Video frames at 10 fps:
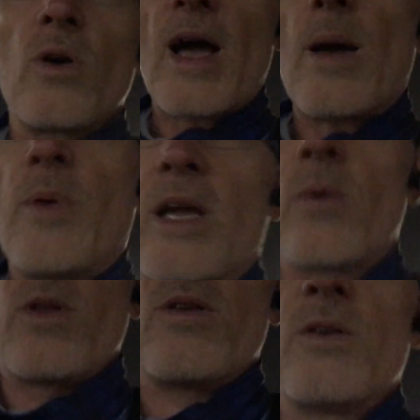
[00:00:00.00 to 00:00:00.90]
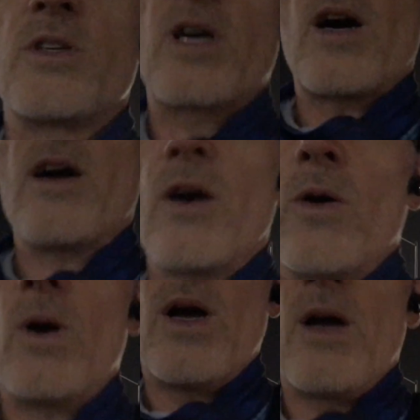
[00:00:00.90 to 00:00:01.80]
happening with
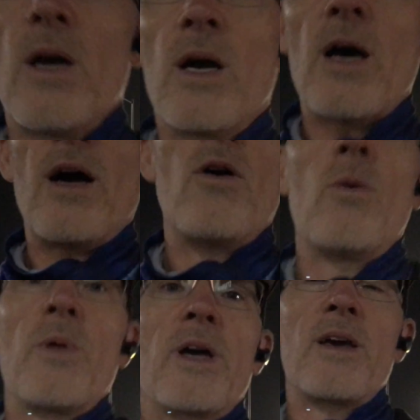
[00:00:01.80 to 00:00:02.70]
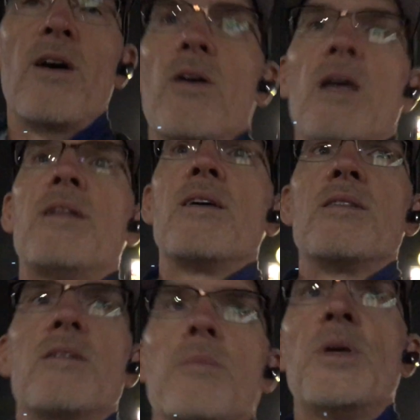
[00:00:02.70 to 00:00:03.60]
Chicago, I hope like hell it
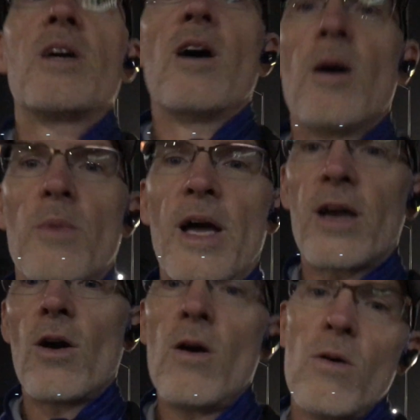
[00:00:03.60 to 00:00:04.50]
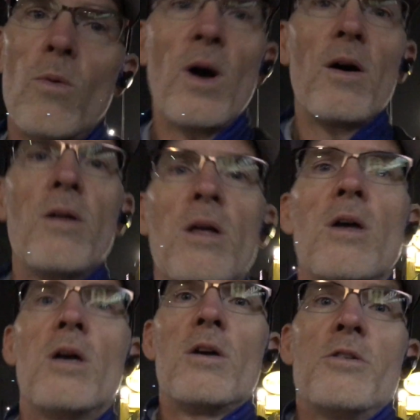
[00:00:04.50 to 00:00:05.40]
doesn't become like, oh well,
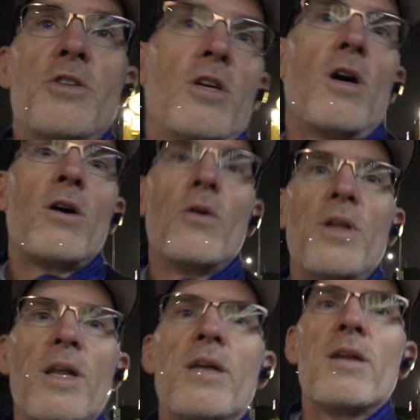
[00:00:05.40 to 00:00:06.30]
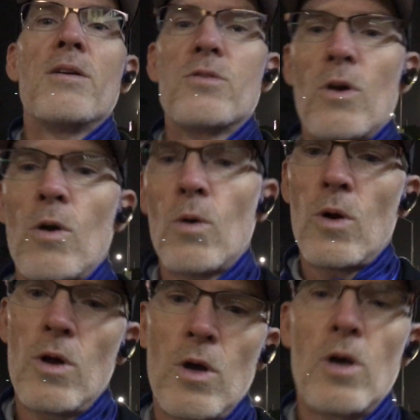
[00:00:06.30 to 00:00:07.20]
Chicago did it, so
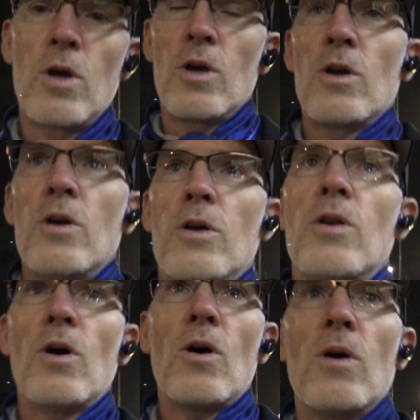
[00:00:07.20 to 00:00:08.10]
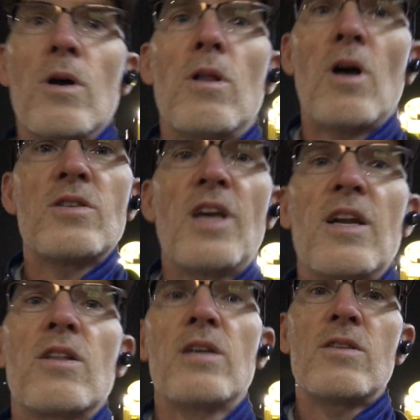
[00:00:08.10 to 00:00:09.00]
Los
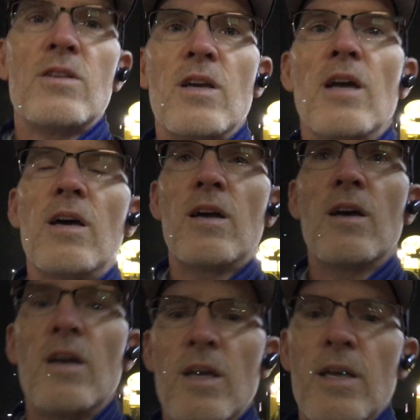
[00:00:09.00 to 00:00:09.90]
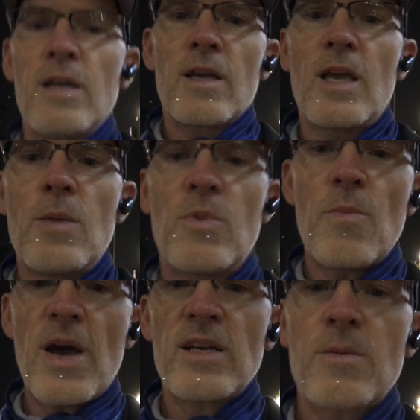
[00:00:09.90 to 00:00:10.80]
Angeles is gonna keep
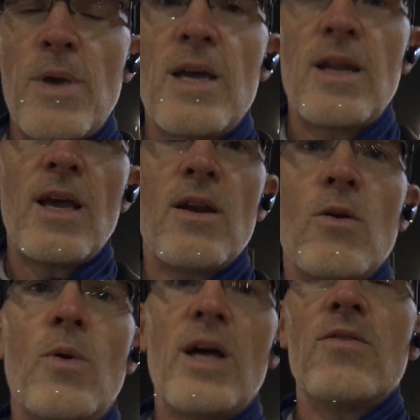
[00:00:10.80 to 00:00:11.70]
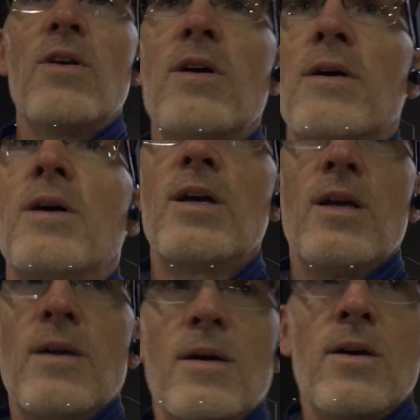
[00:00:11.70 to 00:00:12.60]
the mask mandate or whatever
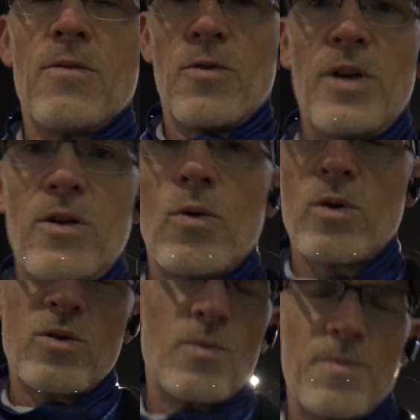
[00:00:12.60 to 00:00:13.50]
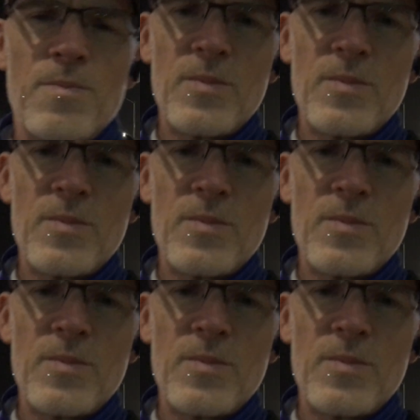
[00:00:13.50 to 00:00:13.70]
for indoors, or